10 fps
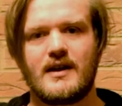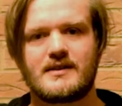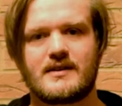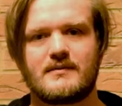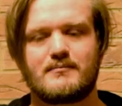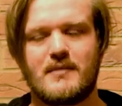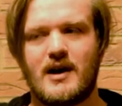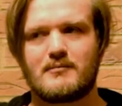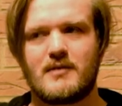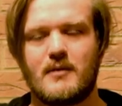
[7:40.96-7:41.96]
He's a
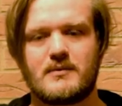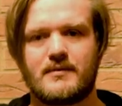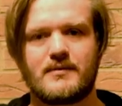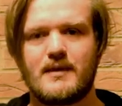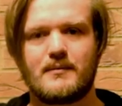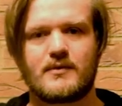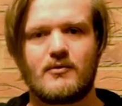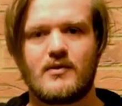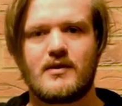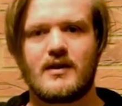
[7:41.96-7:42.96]
bad man with a
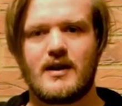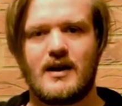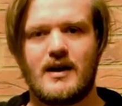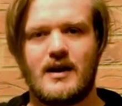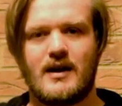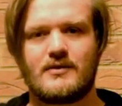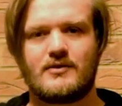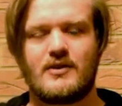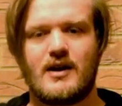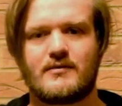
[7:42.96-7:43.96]
flamethrower,
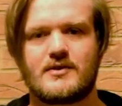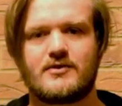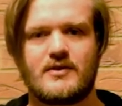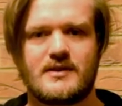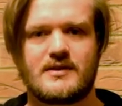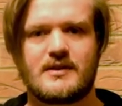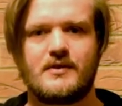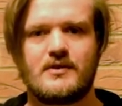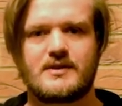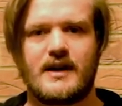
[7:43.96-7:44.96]
and you have to shoot his
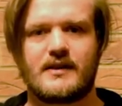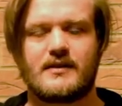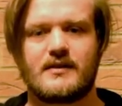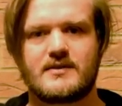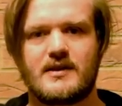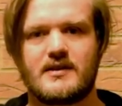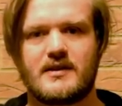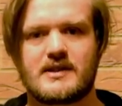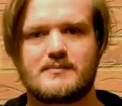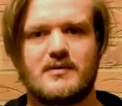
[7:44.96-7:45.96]
fuel tank until
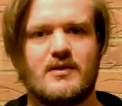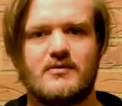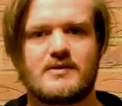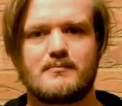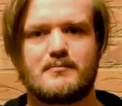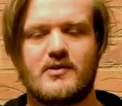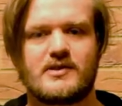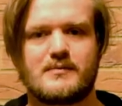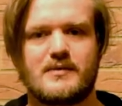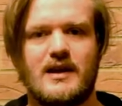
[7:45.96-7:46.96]
it explodes and burns him